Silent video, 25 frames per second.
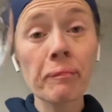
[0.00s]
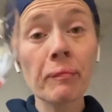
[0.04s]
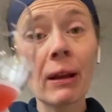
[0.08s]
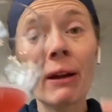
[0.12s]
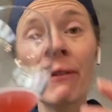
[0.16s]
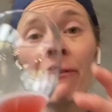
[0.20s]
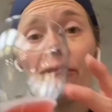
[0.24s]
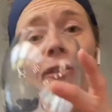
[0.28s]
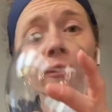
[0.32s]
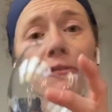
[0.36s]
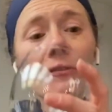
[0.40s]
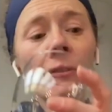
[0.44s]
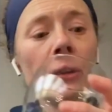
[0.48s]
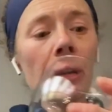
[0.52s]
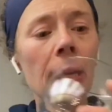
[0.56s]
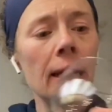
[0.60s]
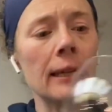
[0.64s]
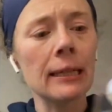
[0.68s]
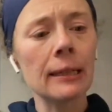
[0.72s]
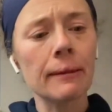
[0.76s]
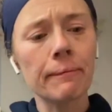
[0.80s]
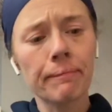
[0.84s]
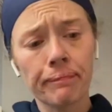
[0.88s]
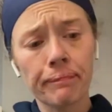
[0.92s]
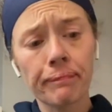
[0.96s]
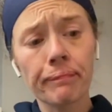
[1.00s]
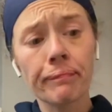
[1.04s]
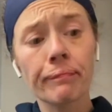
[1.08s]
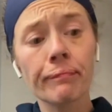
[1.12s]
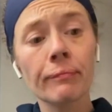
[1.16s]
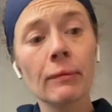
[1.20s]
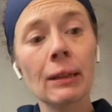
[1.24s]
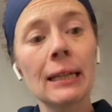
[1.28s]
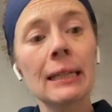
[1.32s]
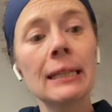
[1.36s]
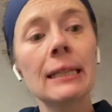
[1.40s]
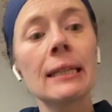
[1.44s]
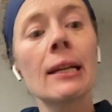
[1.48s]
And for a few days,
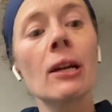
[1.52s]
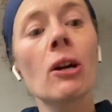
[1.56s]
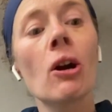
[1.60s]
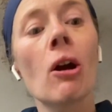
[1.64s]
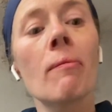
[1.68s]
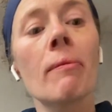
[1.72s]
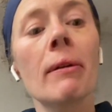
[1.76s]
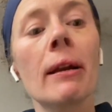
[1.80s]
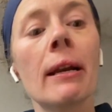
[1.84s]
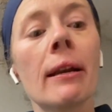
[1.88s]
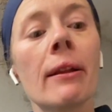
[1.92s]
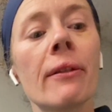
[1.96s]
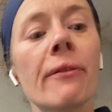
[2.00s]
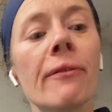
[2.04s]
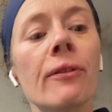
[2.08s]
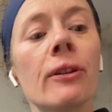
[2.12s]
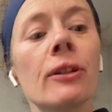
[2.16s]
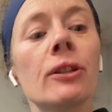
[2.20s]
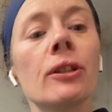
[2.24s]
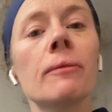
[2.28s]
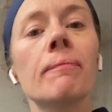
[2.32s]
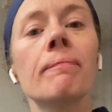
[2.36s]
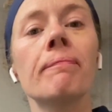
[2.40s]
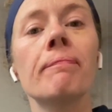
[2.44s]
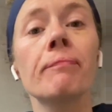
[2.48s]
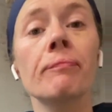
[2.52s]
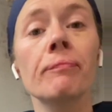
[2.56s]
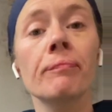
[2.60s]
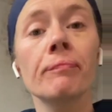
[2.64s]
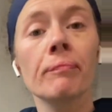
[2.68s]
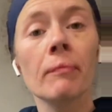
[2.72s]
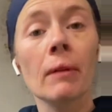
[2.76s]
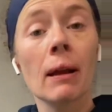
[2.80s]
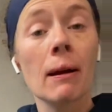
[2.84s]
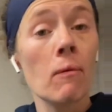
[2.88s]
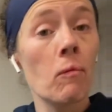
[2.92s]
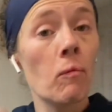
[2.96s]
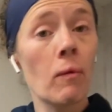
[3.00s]
can stay carbonated in the fridge.
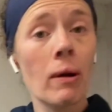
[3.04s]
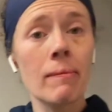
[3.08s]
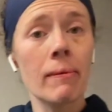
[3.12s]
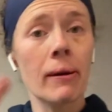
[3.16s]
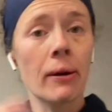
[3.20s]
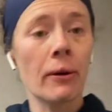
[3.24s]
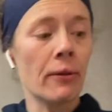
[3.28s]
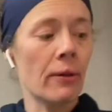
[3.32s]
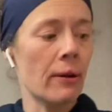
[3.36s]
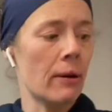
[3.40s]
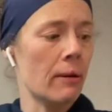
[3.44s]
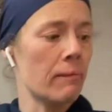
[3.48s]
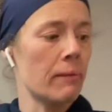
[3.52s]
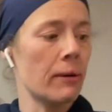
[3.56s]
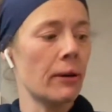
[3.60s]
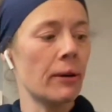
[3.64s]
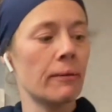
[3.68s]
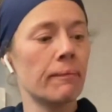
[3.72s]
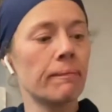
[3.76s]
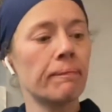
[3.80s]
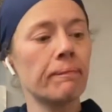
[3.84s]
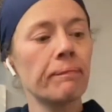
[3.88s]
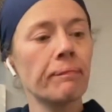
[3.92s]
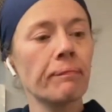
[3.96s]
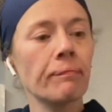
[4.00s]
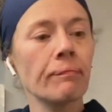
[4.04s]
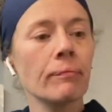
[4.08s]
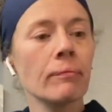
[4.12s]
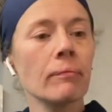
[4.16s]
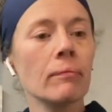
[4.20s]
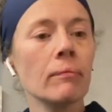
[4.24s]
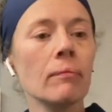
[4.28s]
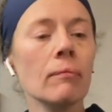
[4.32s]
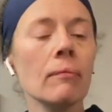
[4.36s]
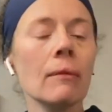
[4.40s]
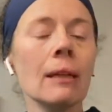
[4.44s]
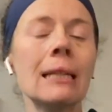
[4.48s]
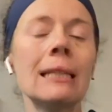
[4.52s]
Way better than a beer.
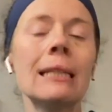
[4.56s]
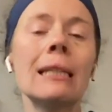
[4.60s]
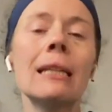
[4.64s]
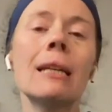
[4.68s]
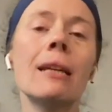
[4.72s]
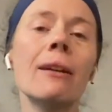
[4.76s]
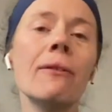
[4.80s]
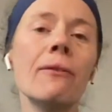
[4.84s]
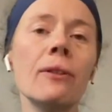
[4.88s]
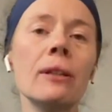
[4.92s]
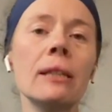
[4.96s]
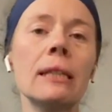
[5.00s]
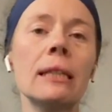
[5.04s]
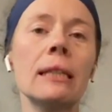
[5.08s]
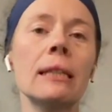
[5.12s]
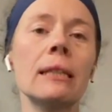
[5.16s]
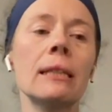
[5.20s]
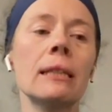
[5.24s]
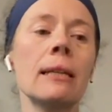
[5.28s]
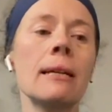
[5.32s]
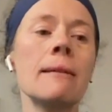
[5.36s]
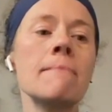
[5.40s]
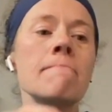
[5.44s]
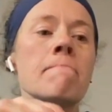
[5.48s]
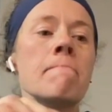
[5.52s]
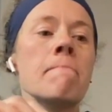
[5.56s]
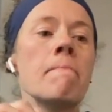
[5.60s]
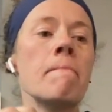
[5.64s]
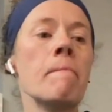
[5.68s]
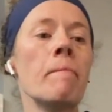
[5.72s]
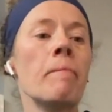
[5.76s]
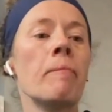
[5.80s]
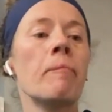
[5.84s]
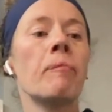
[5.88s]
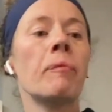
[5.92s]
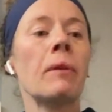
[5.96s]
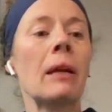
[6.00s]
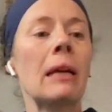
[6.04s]
So the difference is
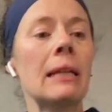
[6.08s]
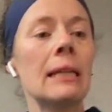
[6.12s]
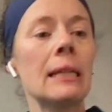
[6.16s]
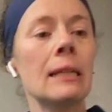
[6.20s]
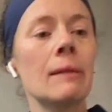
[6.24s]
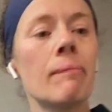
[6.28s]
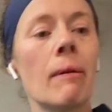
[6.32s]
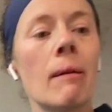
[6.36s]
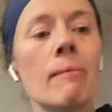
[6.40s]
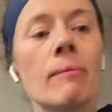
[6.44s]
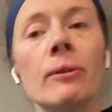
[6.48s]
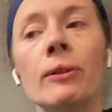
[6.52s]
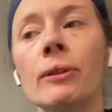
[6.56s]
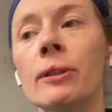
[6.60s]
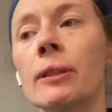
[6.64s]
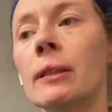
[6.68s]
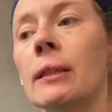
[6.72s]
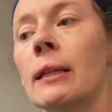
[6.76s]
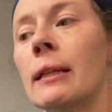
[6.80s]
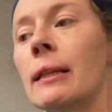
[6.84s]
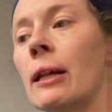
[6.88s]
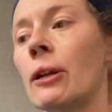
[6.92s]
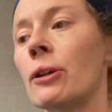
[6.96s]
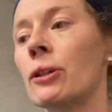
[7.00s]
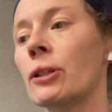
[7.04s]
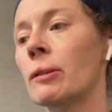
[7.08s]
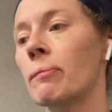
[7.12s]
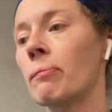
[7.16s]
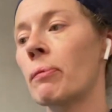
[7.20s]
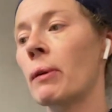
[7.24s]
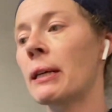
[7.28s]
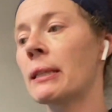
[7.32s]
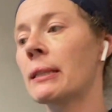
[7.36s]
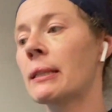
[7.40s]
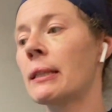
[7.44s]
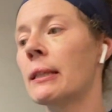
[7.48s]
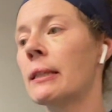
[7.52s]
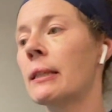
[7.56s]
these bubbles that are
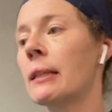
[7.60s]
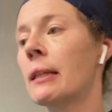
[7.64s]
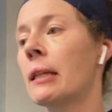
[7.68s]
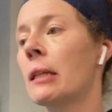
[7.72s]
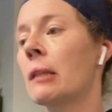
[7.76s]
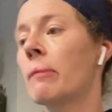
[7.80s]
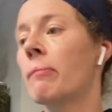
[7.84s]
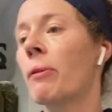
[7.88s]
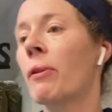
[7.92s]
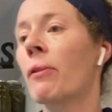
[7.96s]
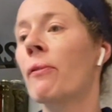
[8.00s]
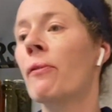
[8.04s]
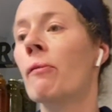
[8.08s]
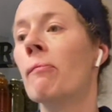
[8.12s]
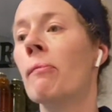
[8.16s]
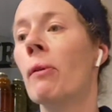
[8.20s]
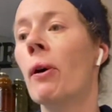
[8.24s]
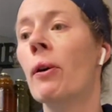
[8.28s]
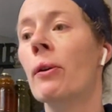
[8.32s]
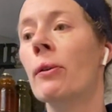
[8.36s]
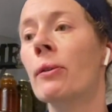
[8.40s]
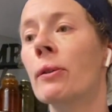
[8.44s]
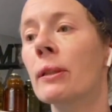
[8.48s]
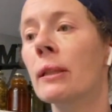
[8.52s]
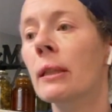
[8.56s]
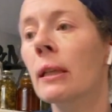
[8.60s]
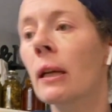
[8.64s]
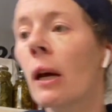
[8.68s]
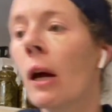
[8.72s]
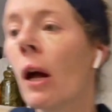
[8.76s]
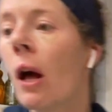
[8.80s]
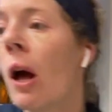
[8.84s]
suppressed into these beautiful bottles